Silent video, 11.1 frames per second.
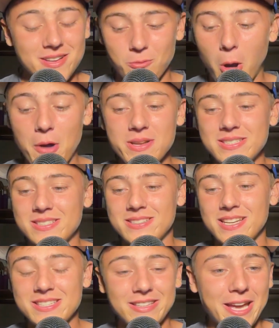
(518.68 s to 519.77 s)
wow, it's
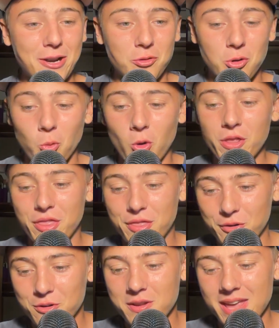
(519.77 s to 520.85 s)
late over here,
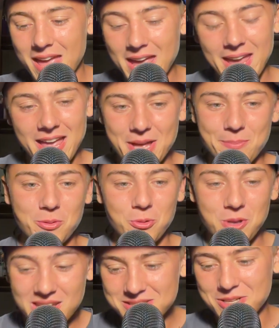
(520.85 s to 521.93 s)
1:30 a.m.
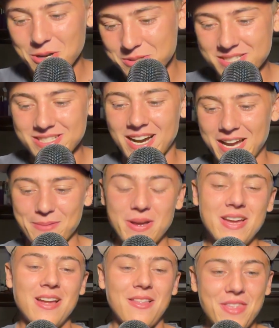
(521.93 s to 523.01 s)
East Coast time.
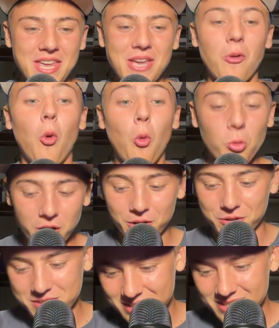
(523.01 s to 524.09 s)
The
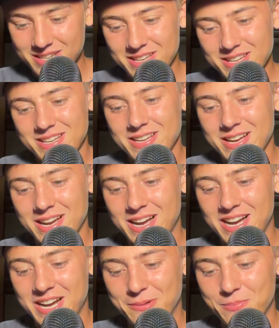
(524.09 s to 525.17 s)
Orioles,
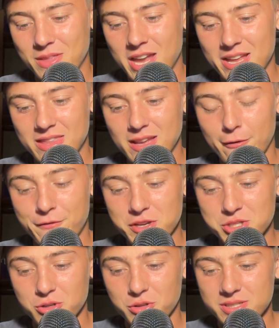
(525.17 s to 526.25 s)
and the
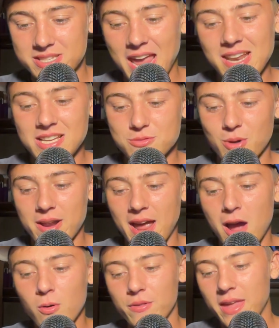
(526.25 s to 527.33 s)
official standings right
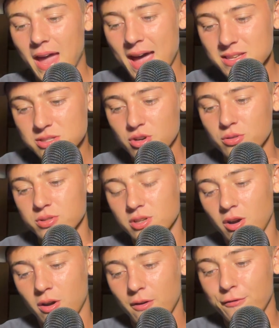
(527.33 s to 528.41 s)
now are the Astros
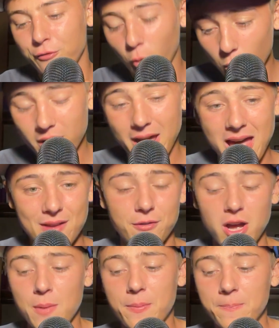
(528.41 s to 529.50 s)
are 4.5
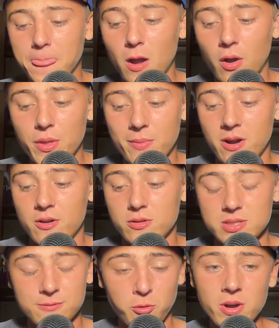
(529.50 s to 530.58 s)
up on the Mariners.
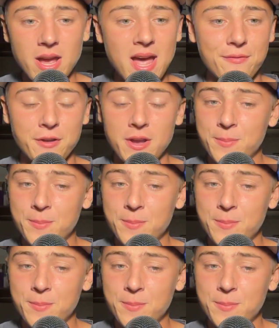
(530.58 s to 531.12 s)
And 4.5,